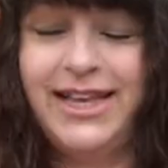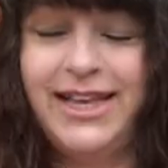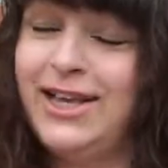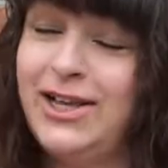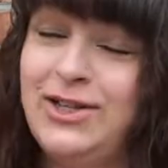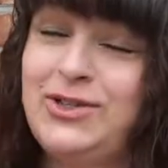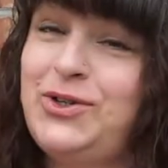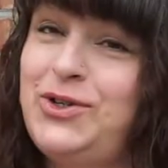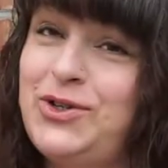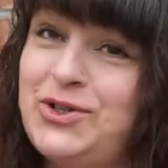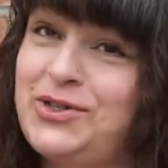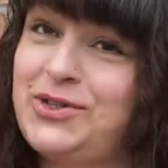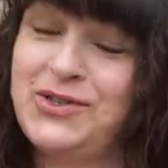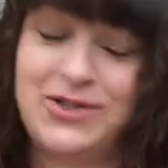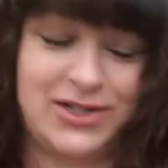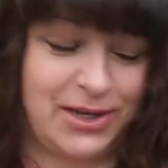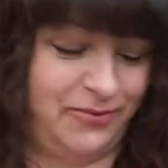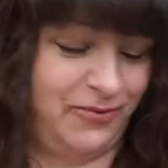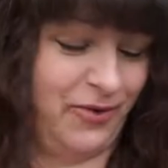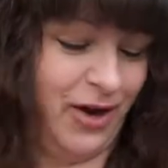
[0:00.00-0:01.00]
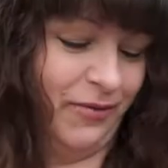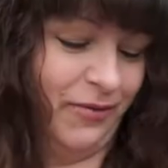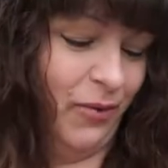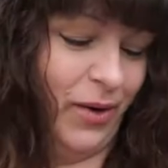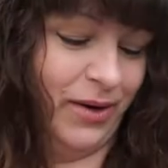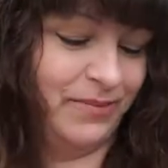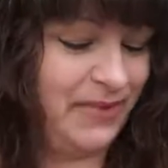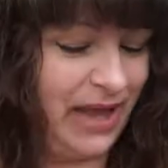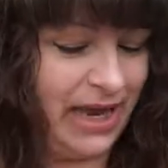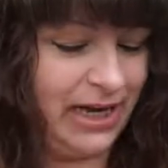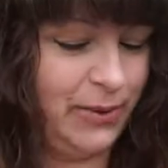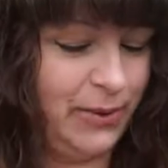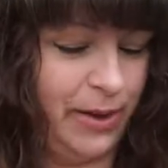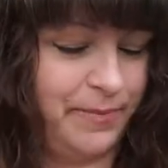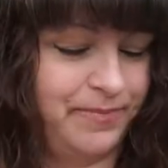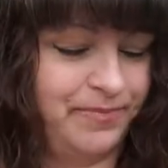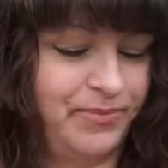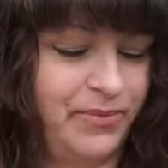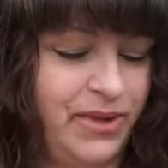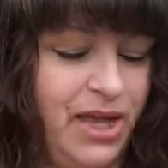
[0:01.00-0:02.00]
So usually there's something for everyone.
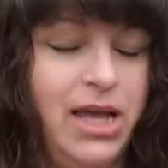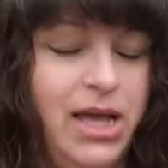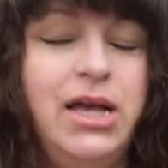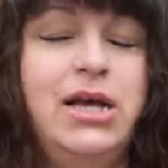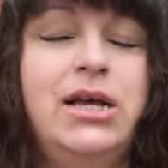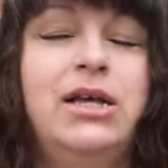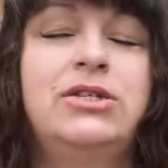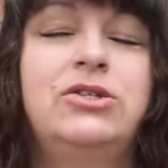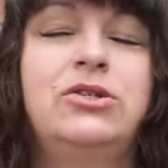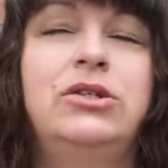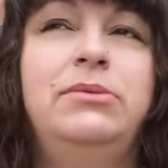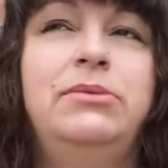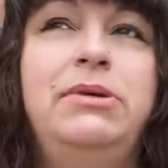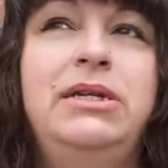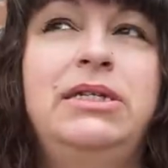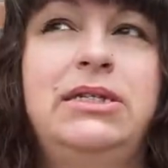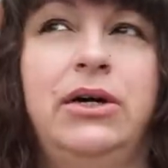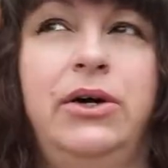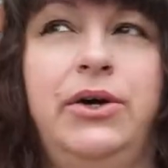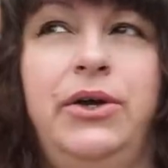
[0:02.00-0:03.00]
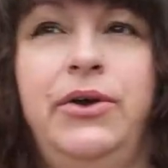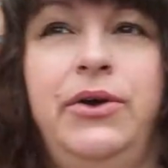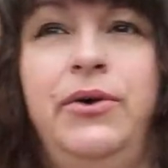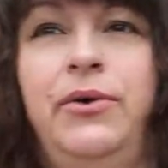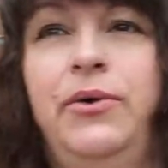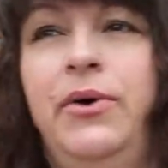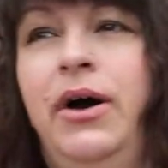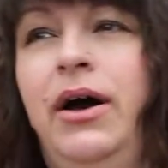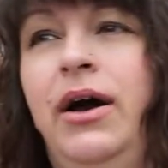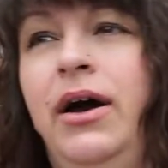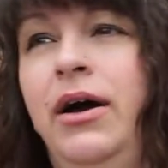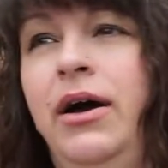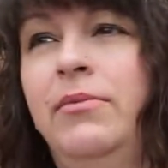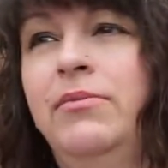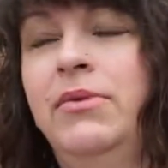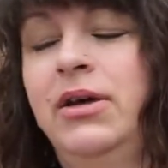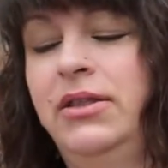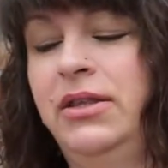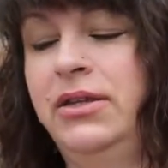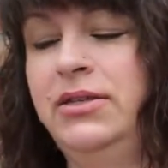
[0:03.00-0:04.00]
Anyway, so let me tell you
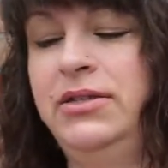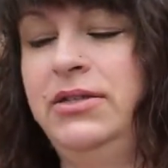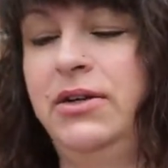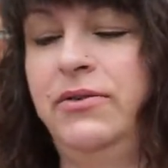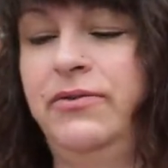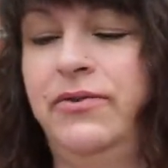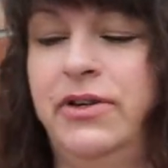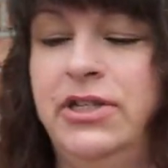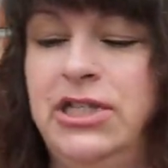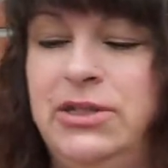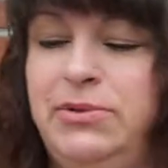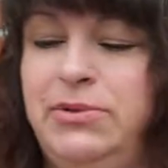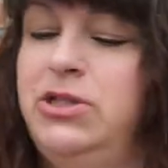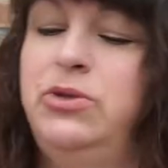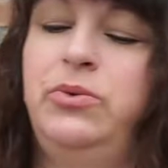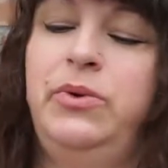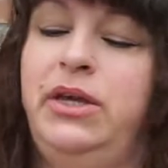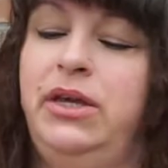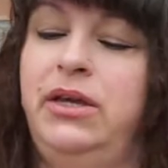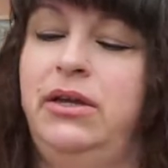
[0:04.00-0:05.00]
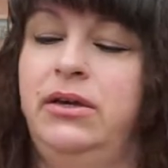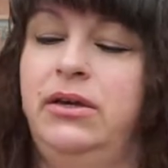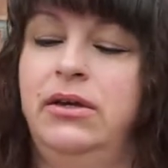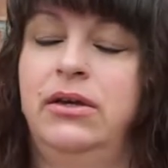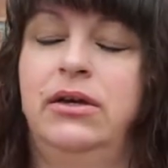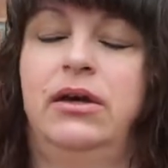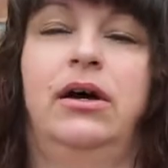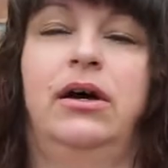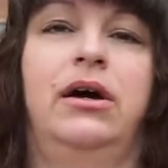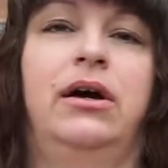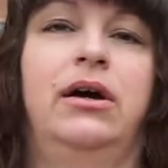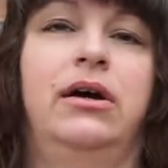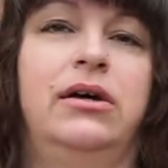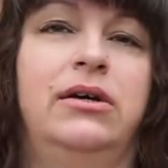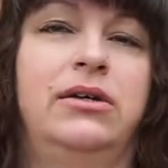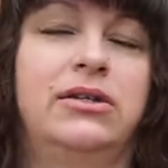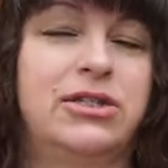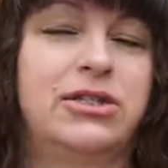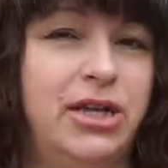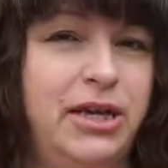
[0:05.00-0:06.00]
the difference between
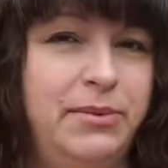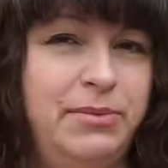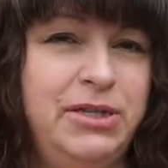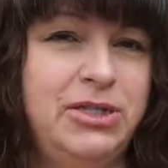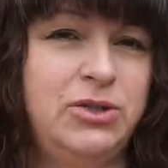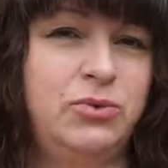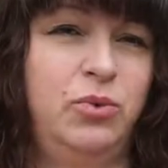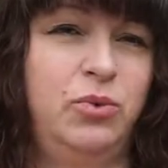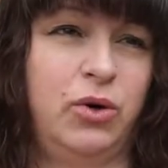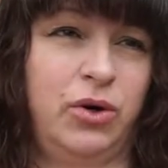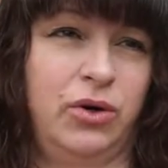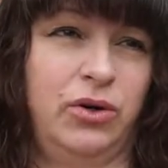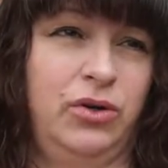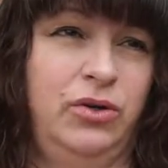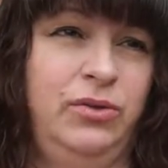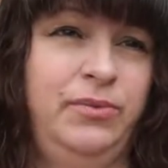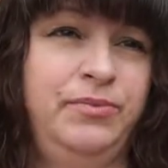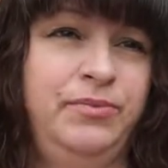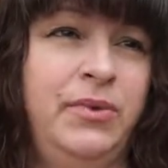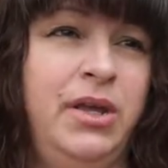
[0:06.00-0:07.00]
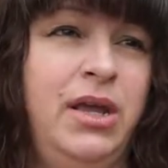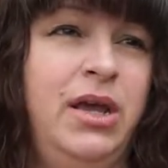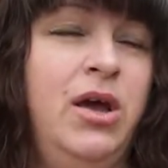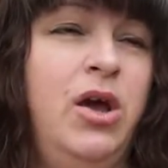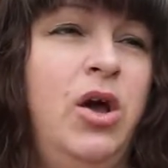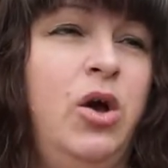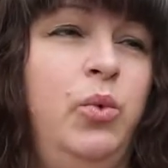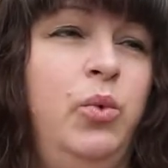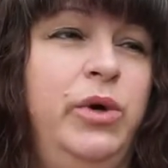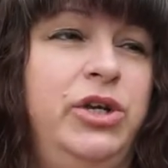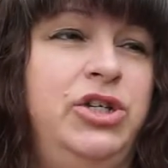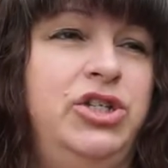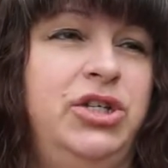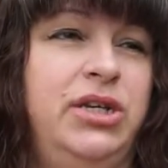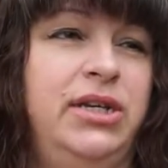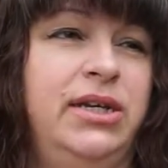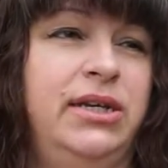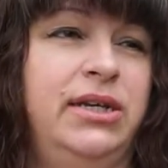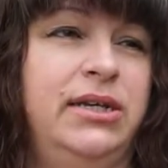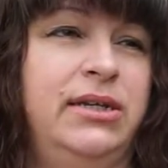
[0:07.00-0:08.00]
Scheepjes Whirl, which
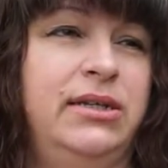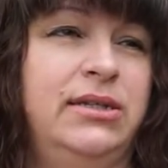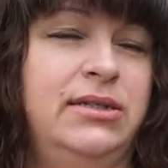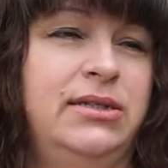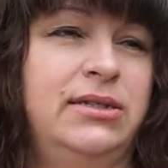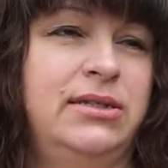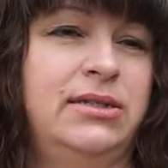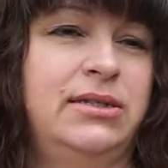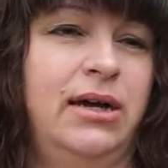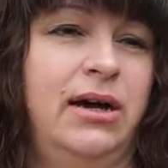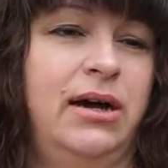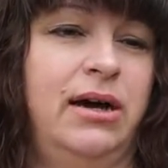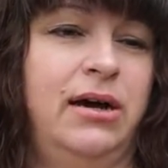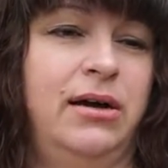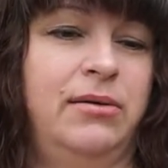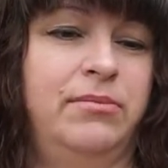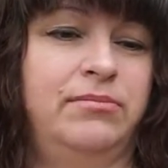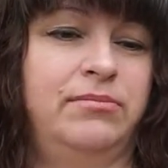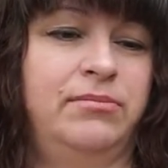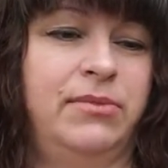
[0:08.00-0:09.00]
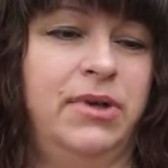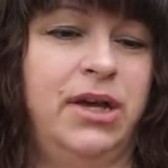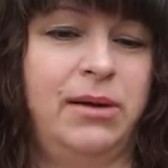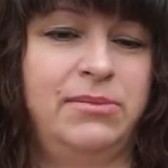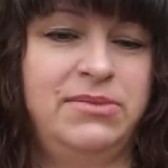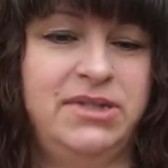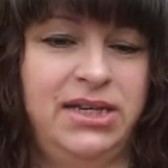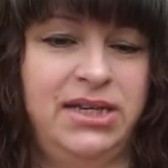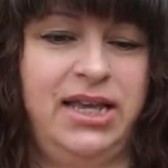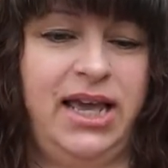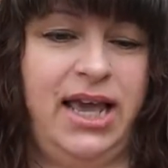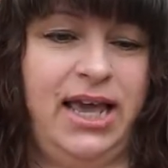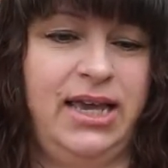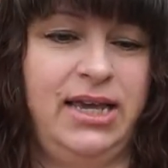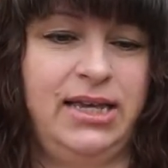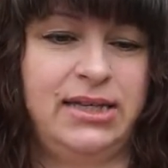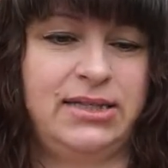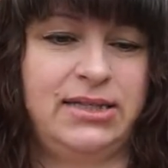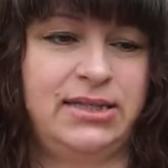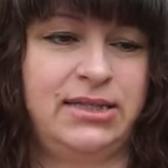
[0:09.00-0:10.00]
is comes in
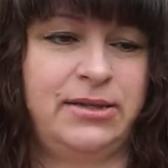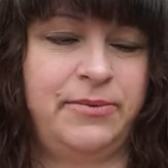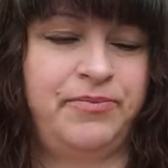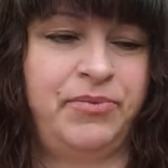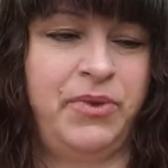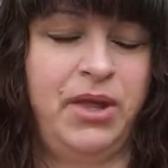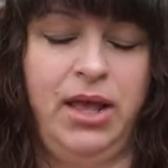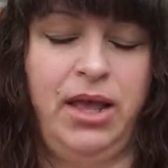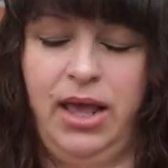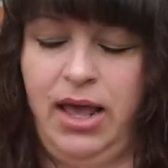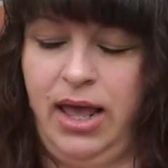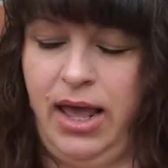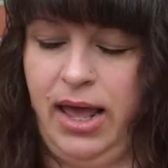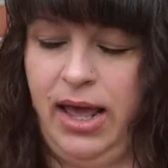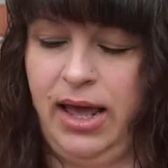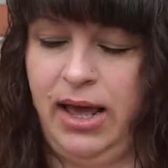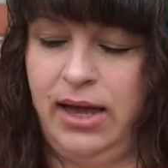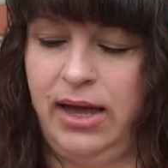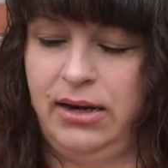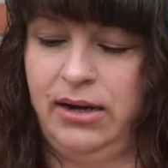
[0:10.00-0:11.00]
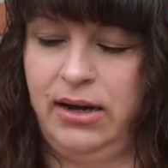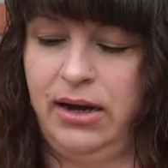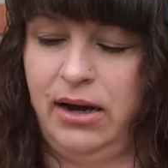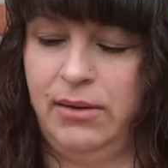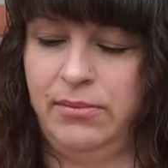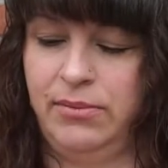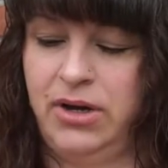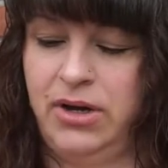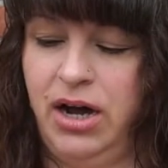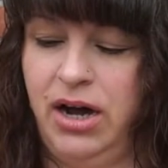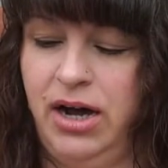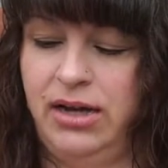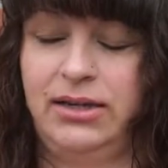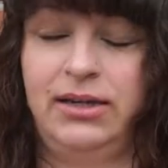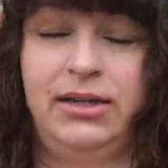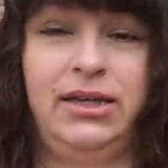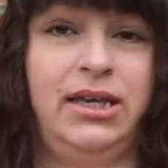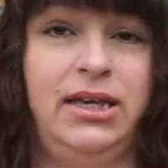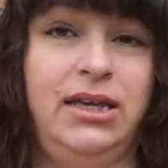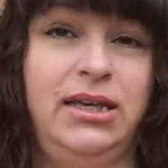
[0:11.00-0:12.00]
cakes, and
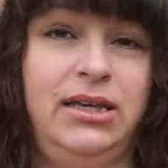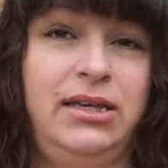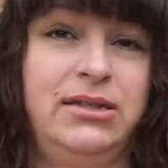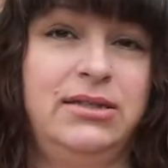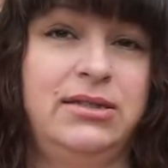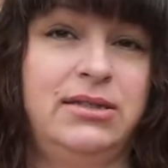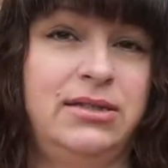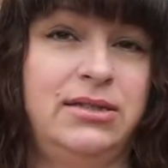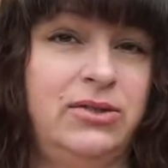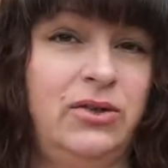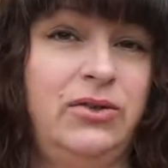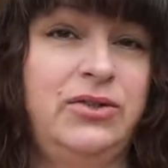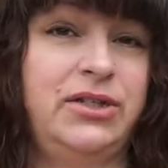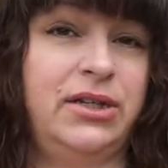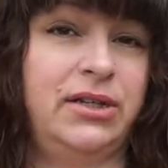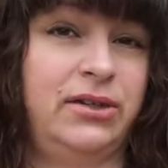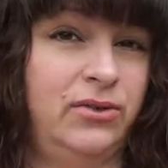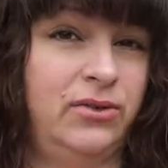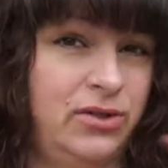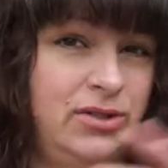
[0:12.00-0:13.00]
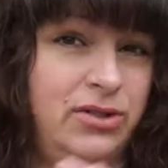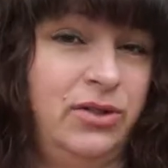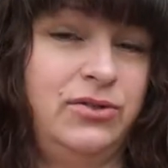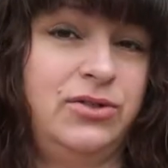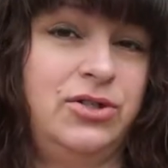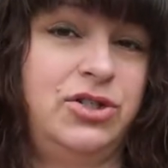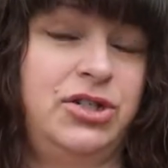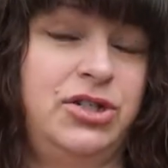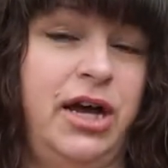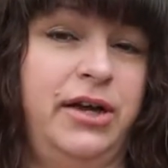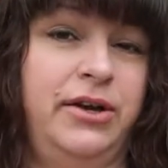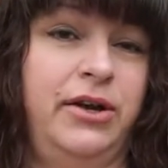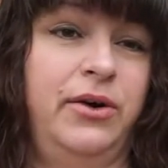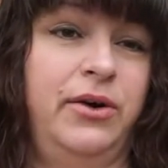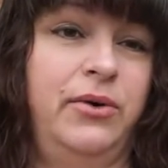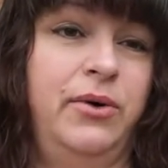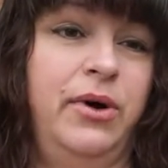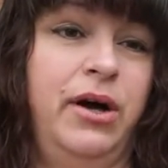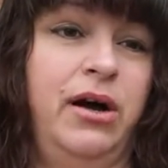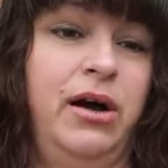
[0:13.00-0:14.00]
Cotton Kings Sultan or Sultan
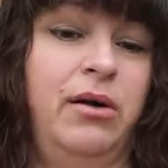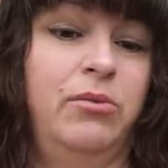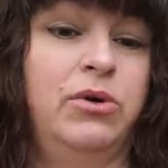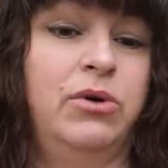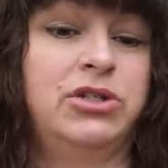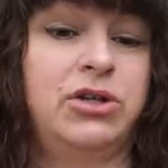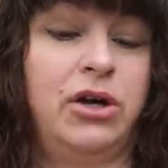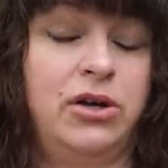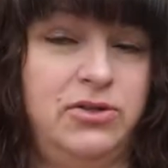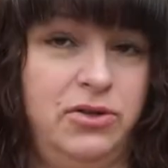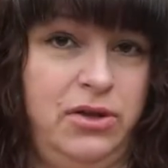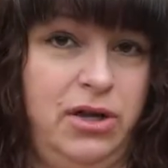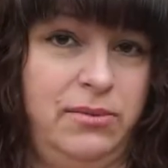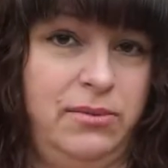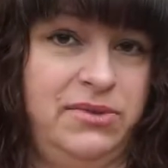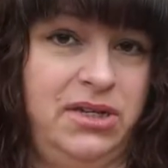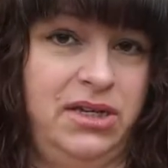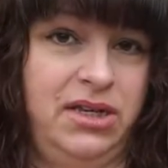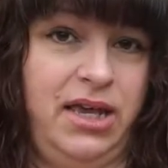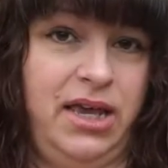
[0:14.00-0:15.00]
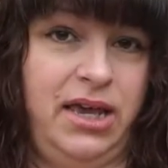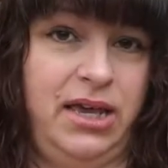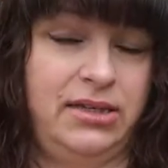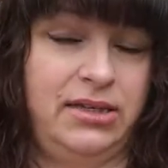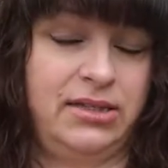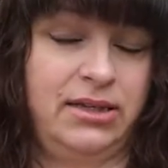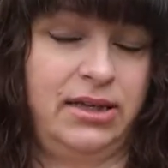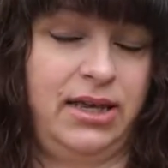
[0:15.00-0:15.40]
Shadow, which also comes in cakes.